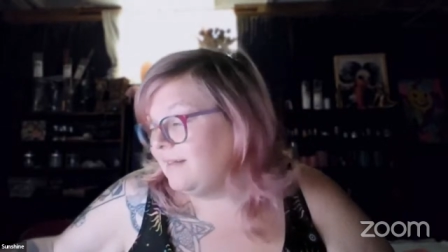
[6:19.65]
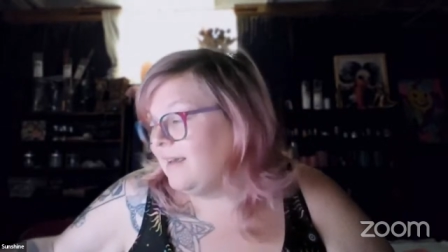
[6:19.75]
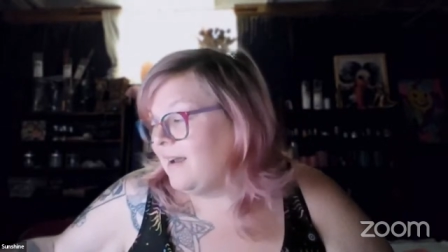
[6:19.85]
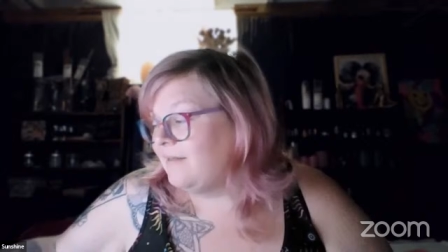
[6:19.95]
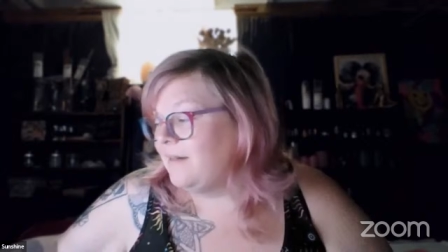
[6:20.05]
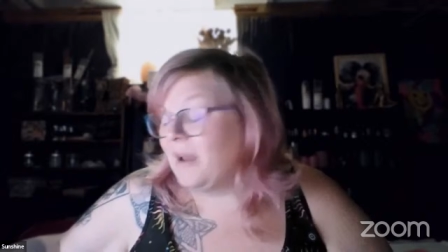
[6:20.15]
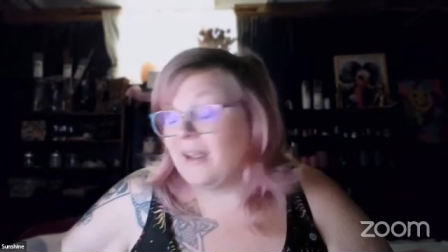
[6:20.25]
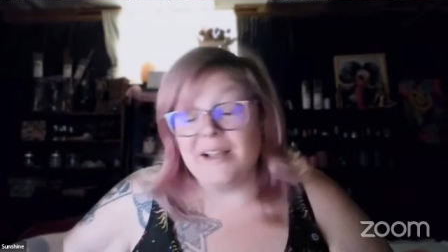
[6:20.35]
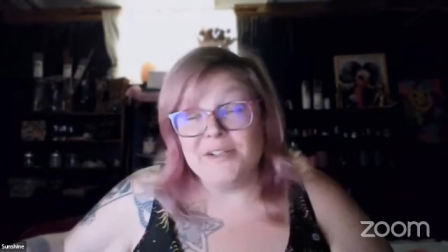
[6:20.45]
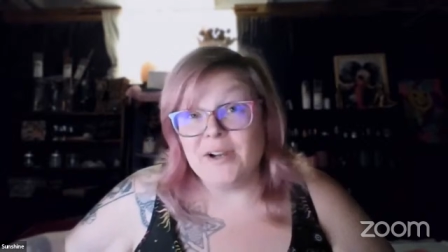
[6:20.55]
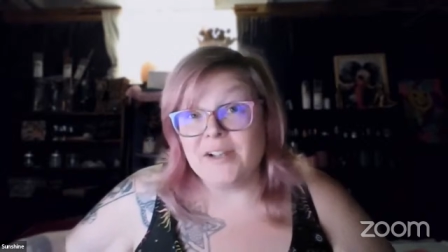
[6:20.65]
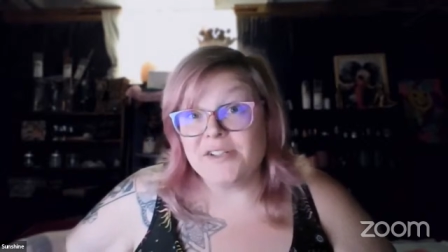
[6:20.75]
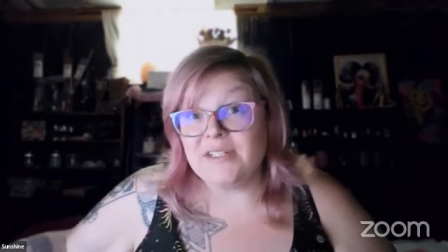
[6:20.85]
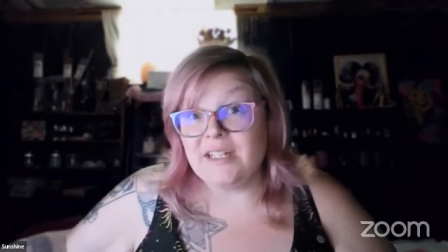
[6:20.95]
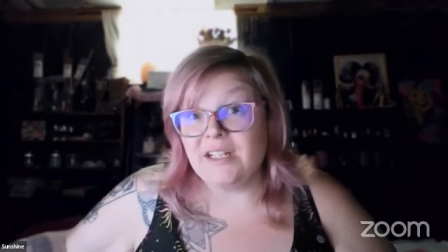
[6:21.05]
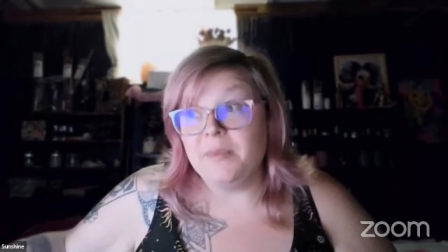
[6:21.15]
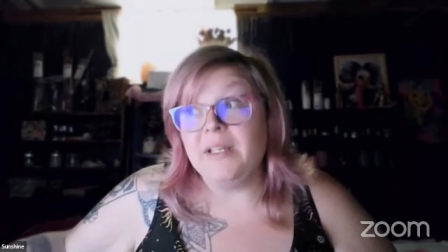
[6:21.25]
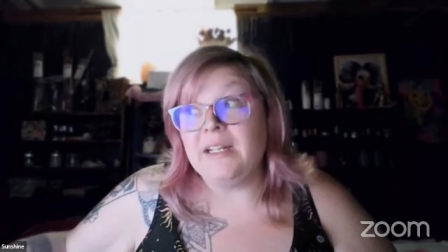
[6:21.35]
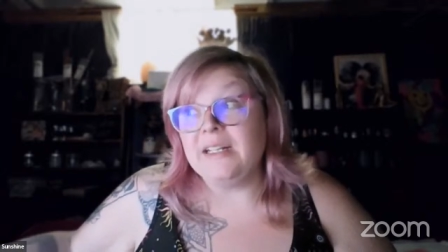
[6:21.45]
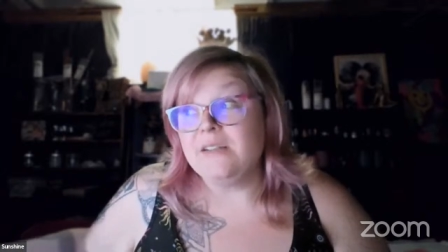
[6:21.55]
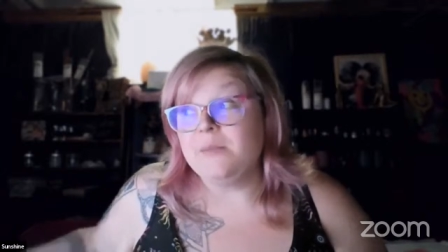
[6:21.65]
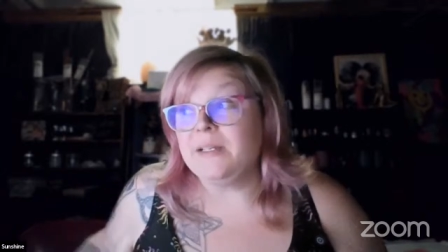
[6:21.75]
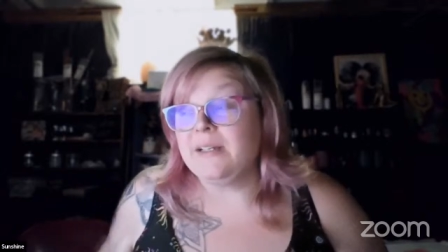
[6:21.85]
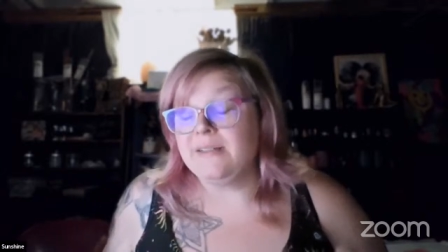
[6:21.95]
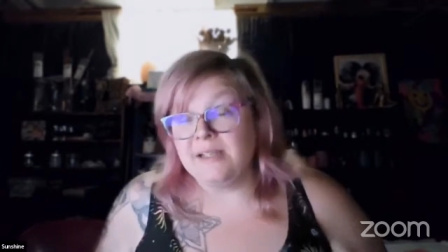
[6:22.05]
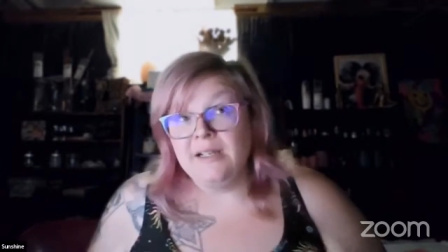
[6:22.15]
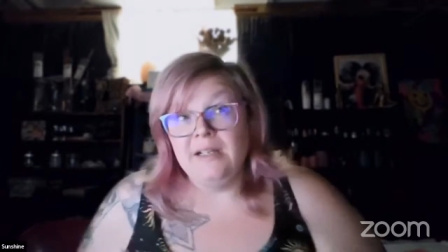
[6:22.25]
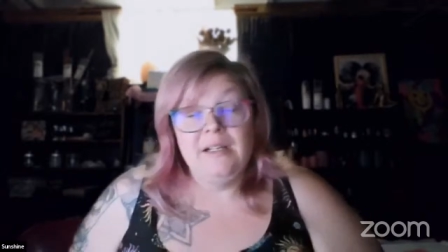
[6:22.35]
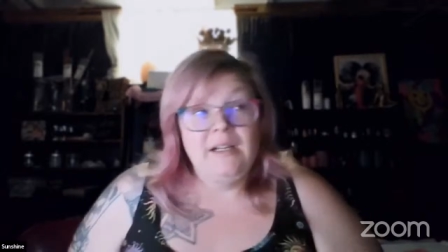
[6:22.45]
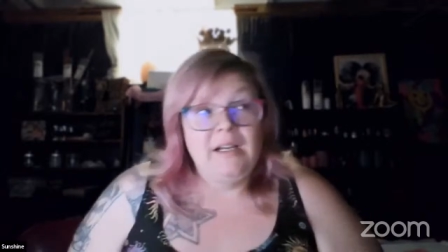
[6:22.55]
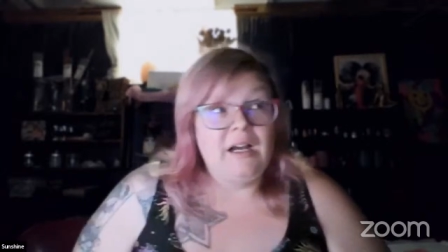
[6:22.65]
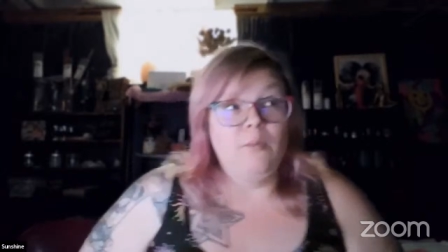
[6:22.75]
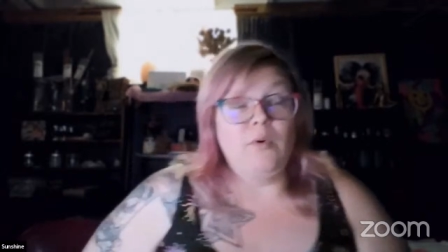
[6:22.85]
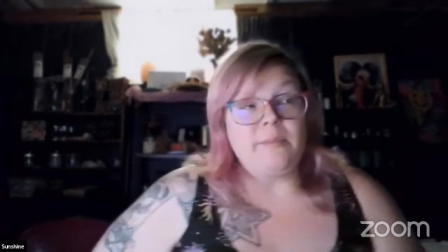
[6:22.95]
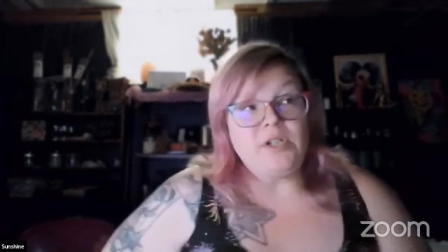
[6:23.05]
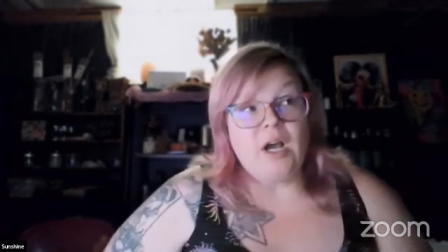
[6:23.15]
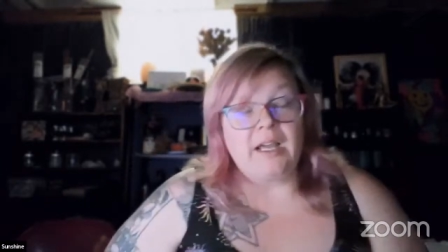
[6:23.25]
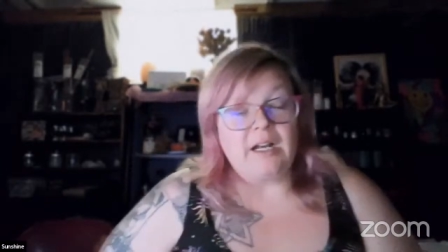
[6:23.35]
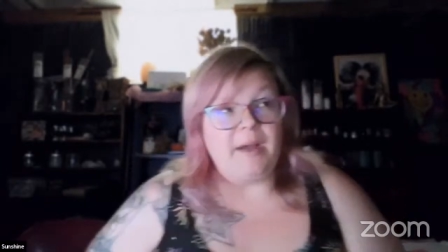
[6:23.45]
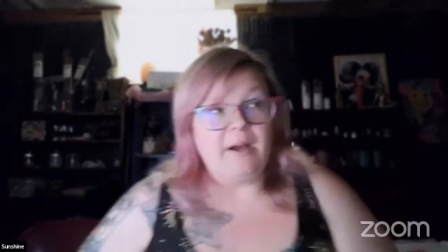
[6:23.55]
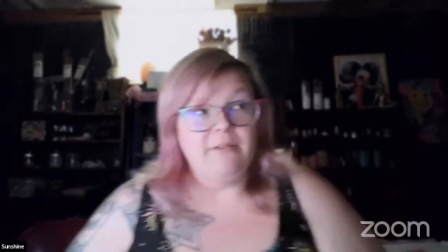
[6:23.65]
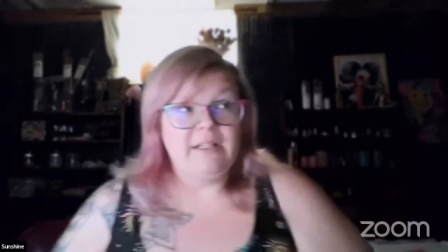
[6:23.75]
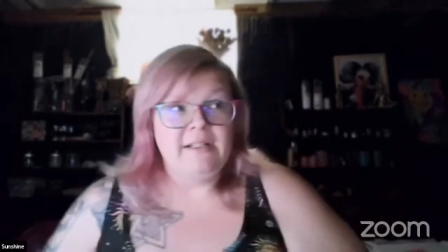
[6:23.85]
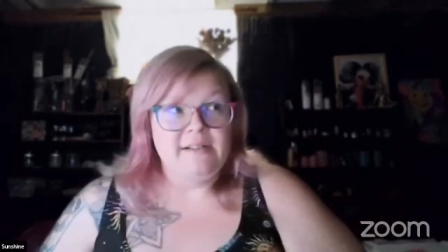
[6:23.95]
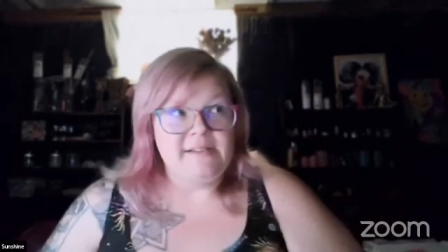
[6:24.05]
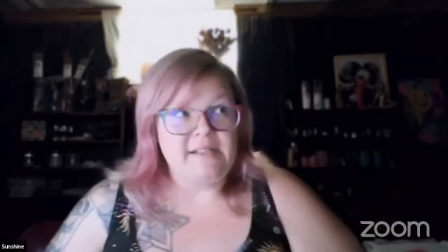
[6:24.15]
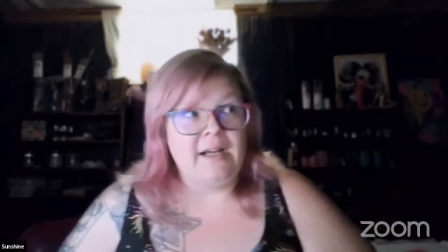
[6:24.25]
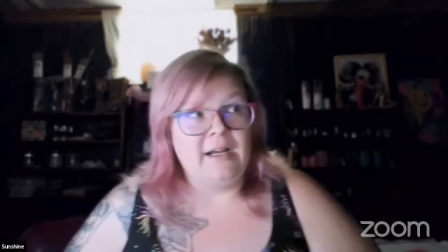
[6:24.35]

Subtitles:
yeah, my guides are actually telling me it is because what I'm talking about is